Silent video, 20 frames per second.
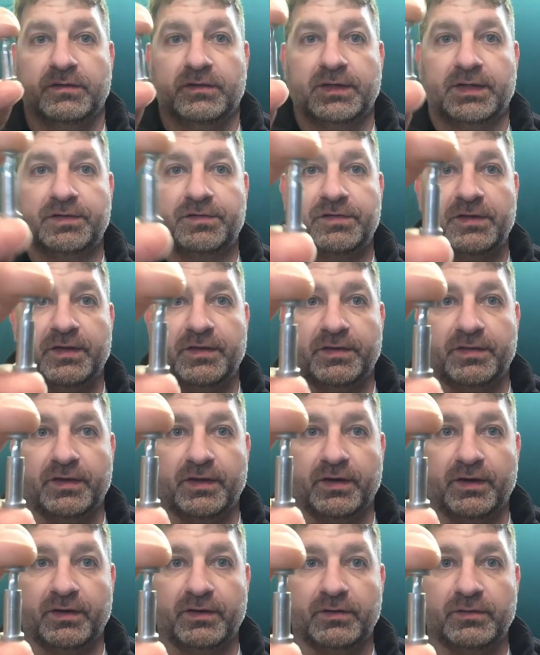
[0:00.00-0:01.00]
that's it
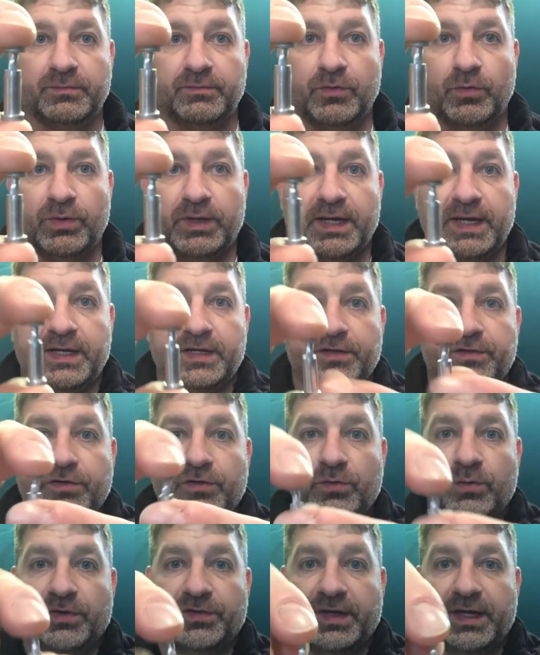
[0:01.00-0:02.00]
there, but what I had to
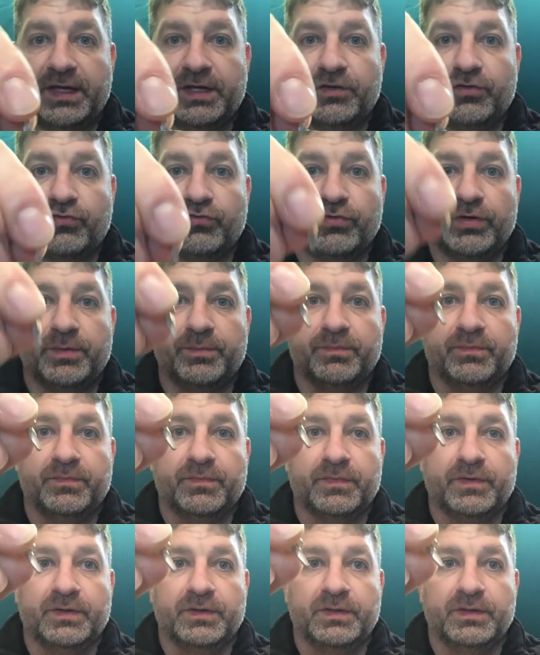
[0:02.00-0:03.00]
do was I had to trim
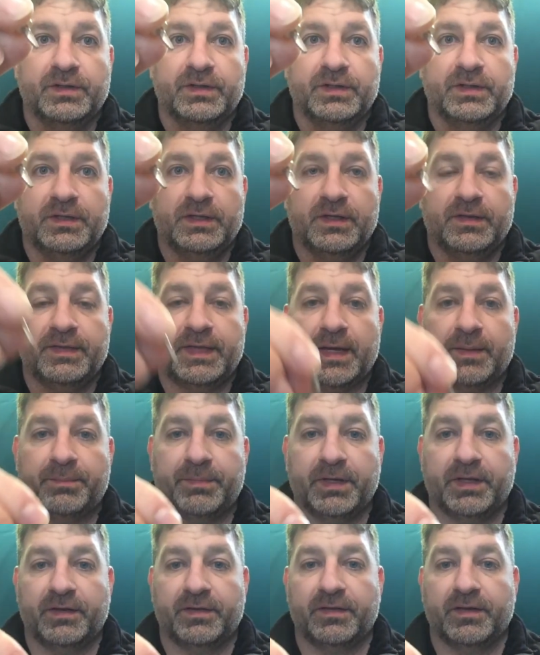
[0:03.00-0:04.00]
that
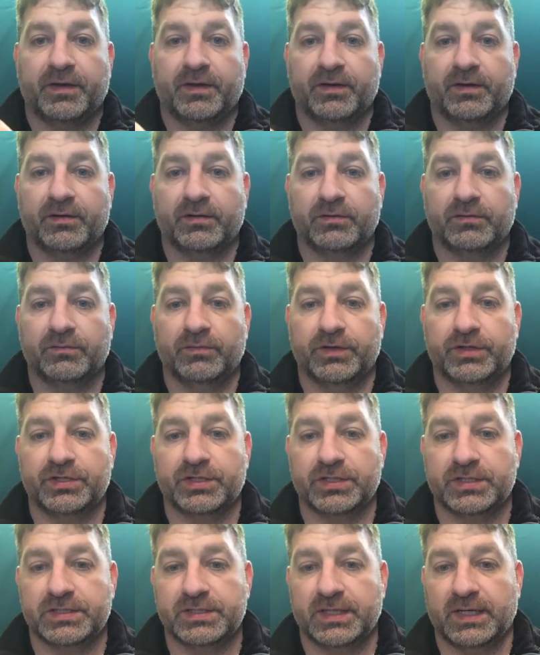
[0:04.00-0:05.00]
bit there,
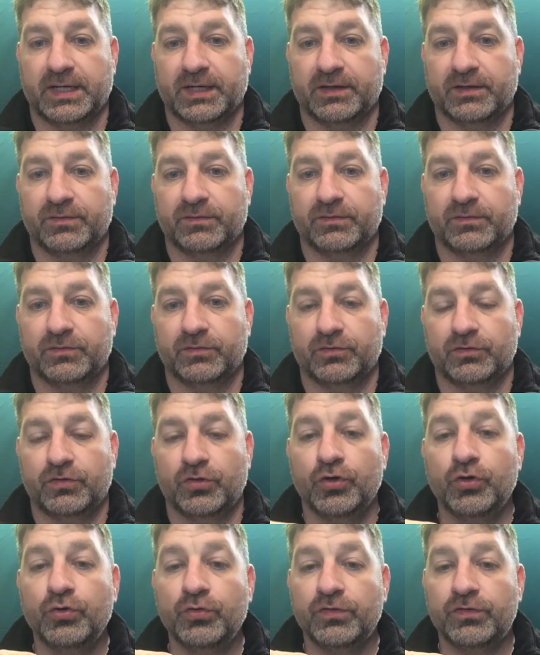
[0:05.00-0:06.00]
which is not
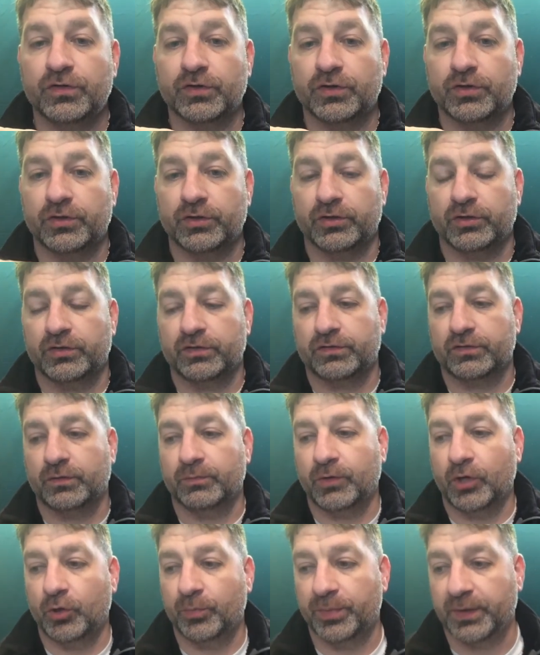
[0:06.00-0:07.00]
too secure, so
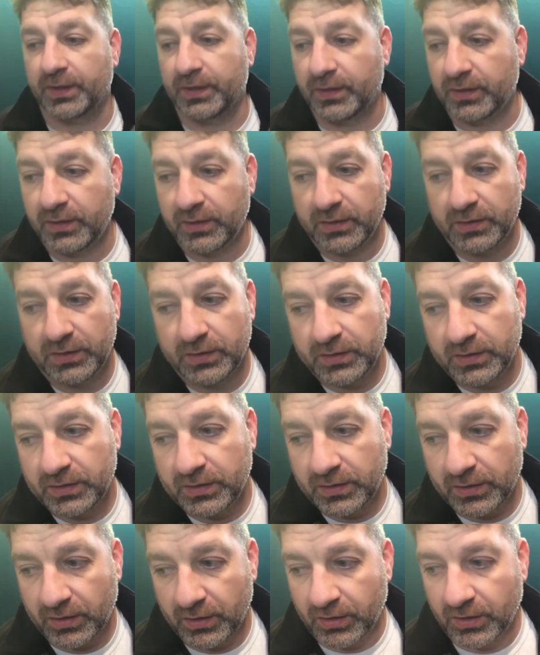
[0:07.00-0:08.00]
I'm hoping
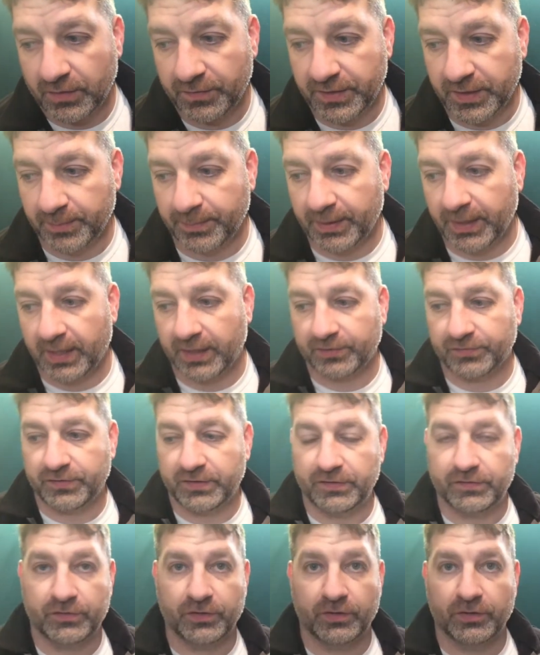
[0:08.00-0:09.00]
uh, the
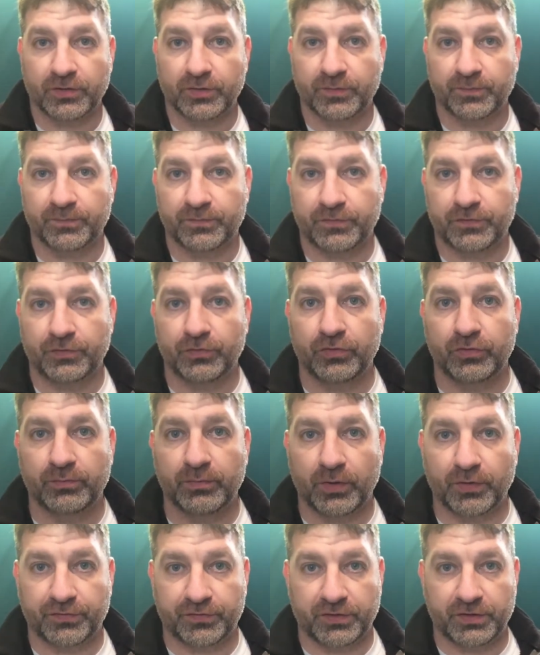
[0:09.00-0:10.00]
epoxy is gonna do
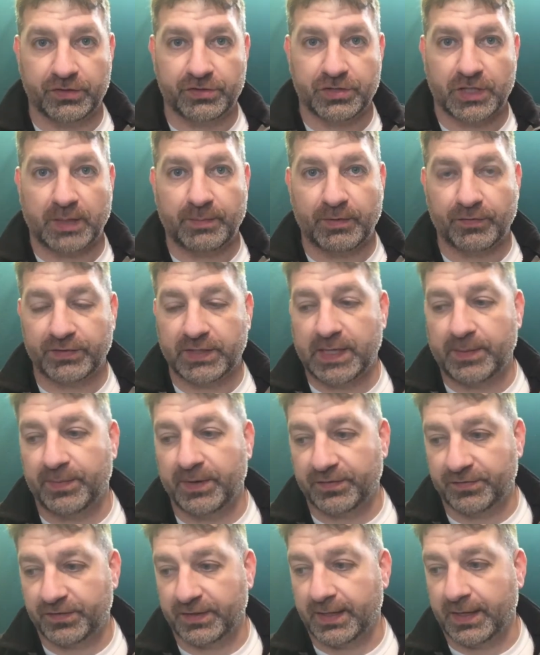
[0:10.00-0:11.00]
most of the job of
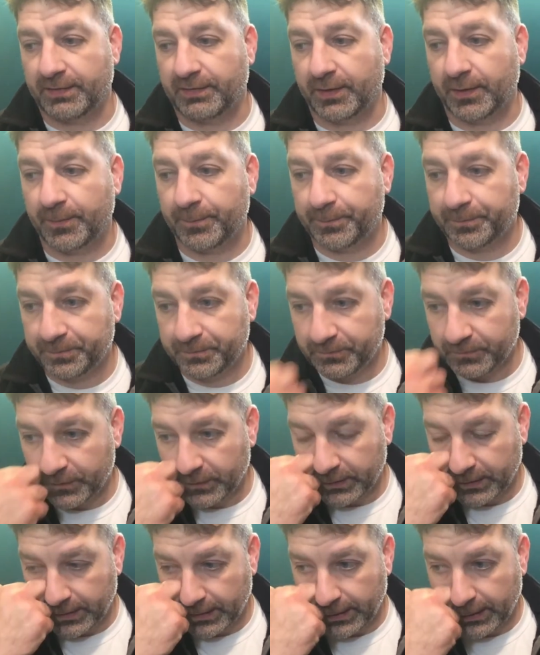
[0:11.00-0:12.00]
keeping it together.
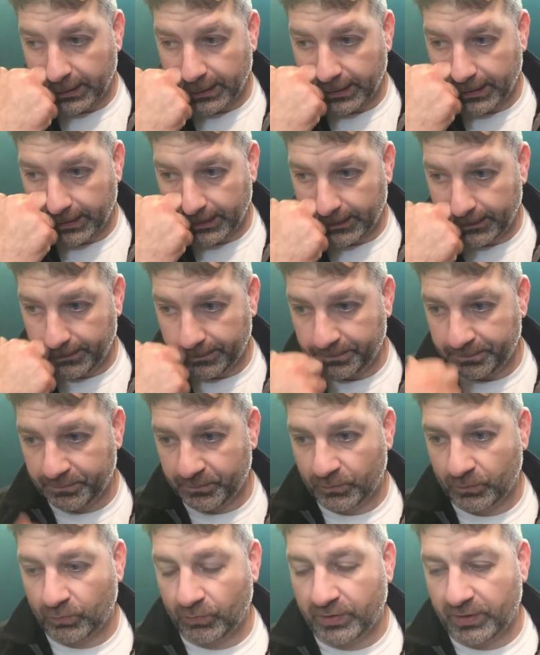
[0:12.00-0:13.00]
Um,
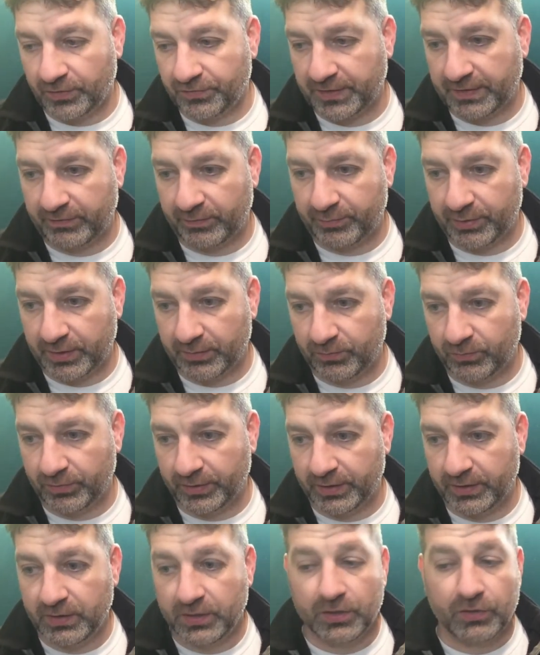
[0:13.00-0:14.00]
what else do I have a problem
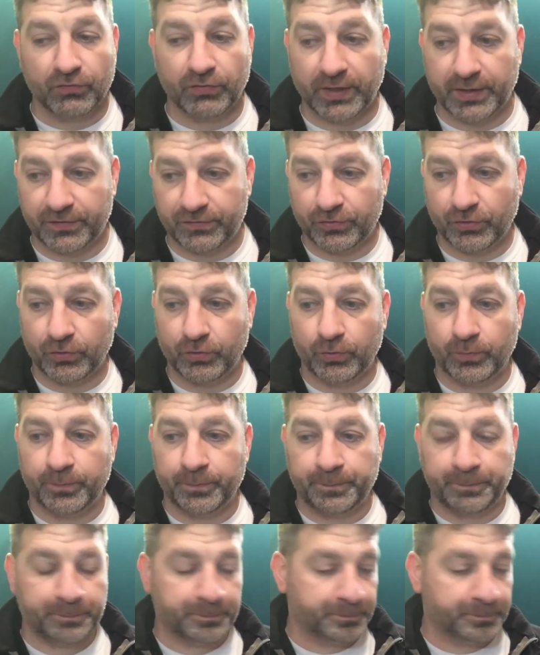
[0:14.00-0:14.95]
with? Right, so